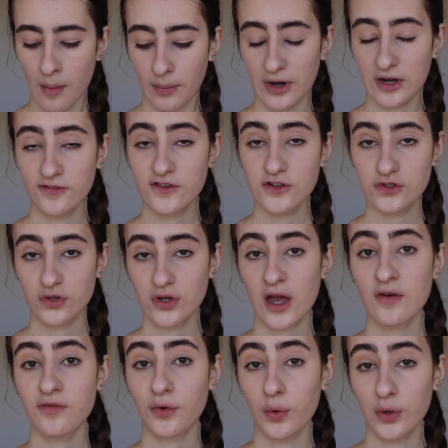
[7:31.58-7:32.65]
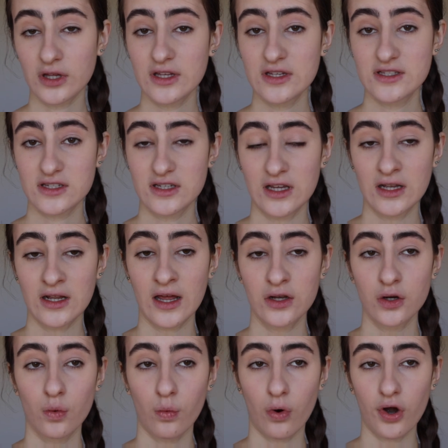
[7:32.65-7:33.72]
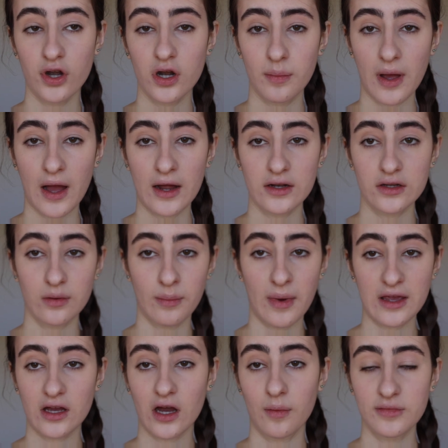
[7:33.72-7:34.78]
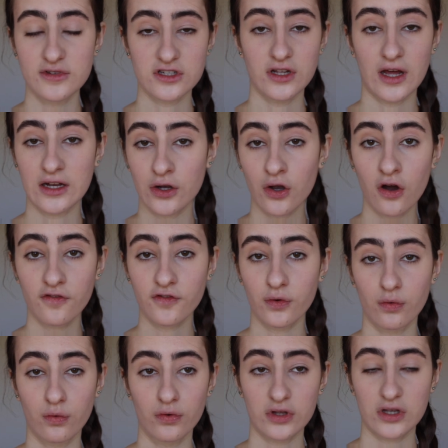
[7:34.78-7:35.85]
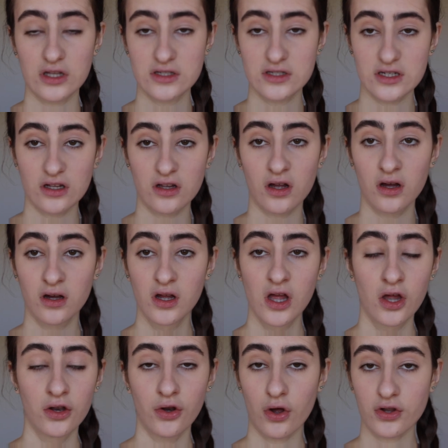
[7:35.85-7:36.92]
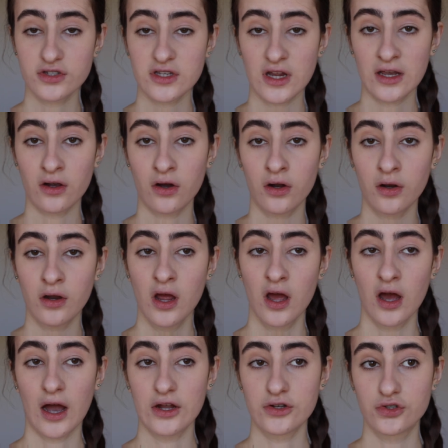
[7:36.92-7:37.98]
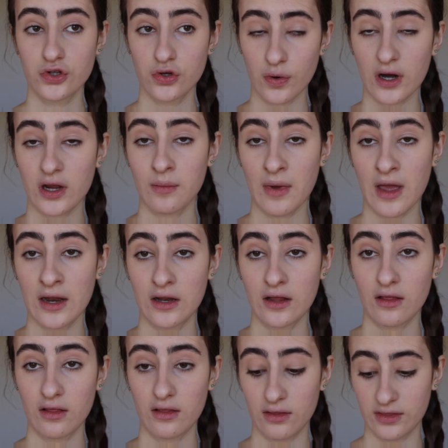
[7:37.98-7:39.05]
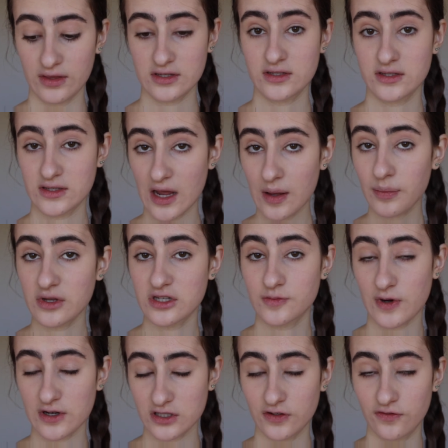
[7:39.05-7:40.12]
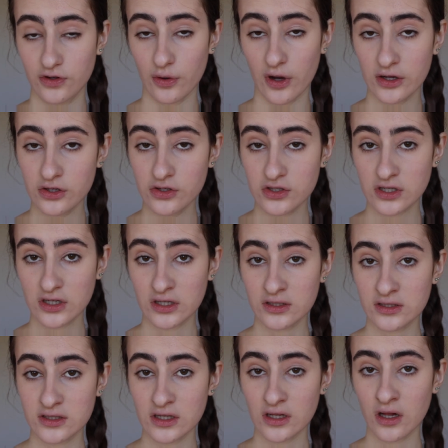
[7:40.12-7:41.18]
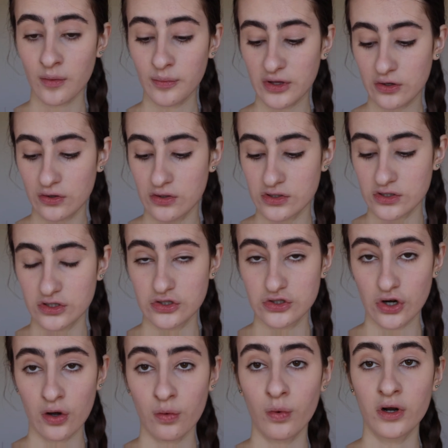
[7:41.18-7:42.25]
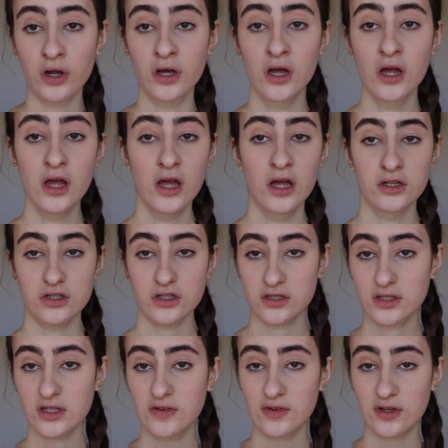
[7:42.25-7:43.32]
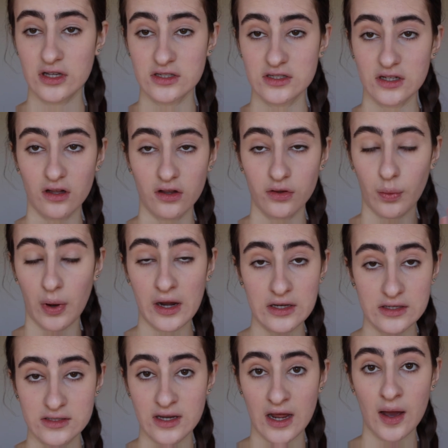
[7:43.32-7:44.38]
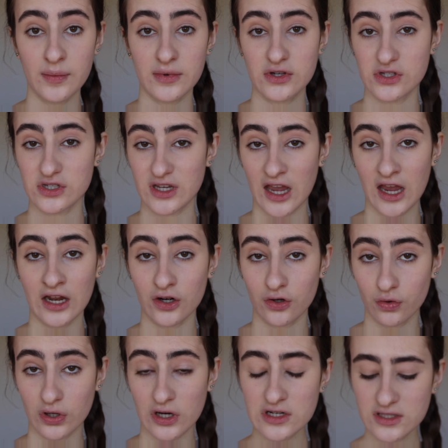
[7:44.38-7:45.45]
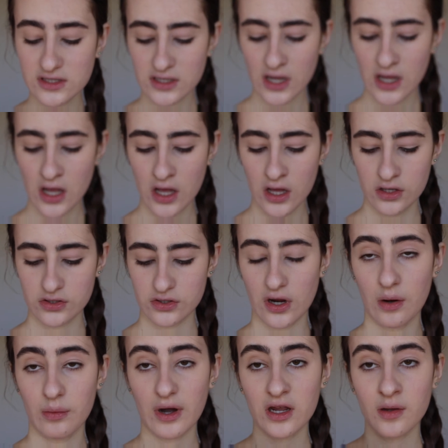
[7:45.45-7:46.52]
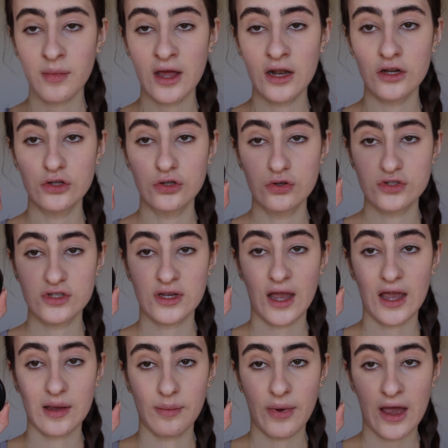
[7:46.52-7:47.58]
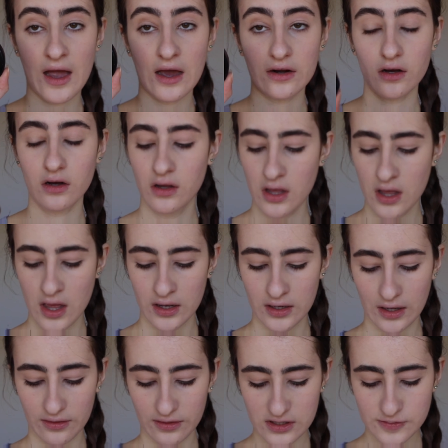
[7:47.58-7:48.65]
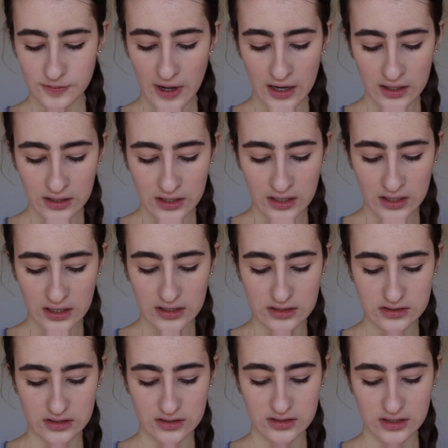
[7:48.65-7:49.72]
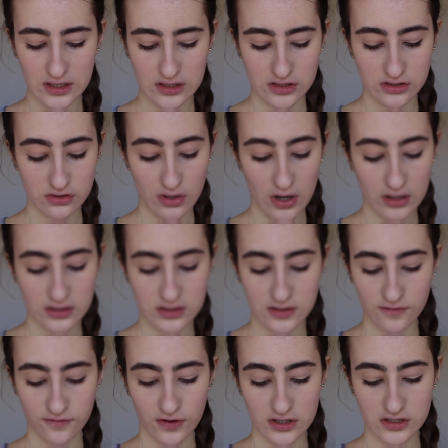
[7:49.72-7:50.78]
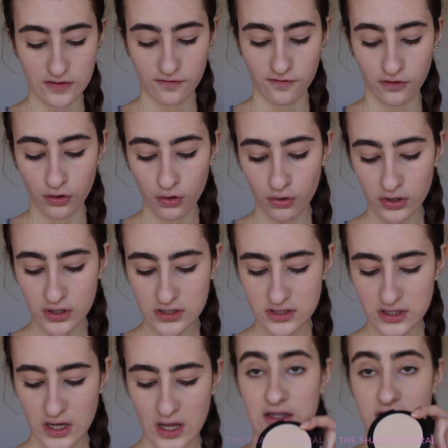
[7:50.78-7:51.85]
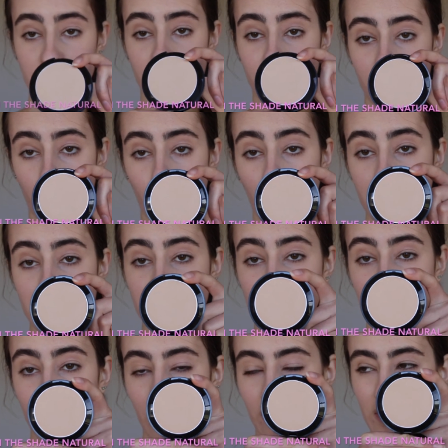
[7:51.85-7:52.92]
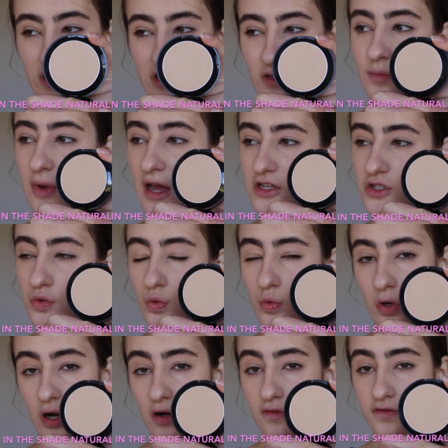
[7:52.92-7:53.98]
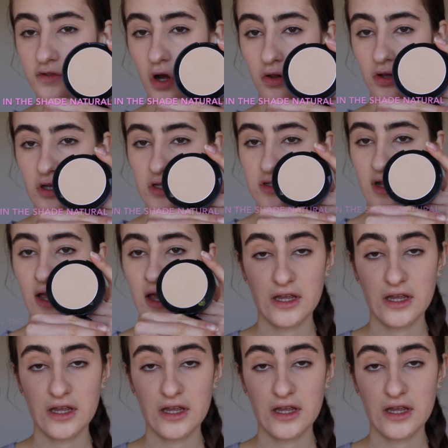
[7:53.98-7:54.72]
But if you do have oily skin and you're worried about your makeup sliding off or the concealer not staying on, I do recommend this step, especially if you are using concealer, because you don't want to just leave your concealer the way it is now because it can crease. So I recommend using a powder. Now this powder here is just the Australis Fresh and Flawless. It's quite cheap, I think it's about $12.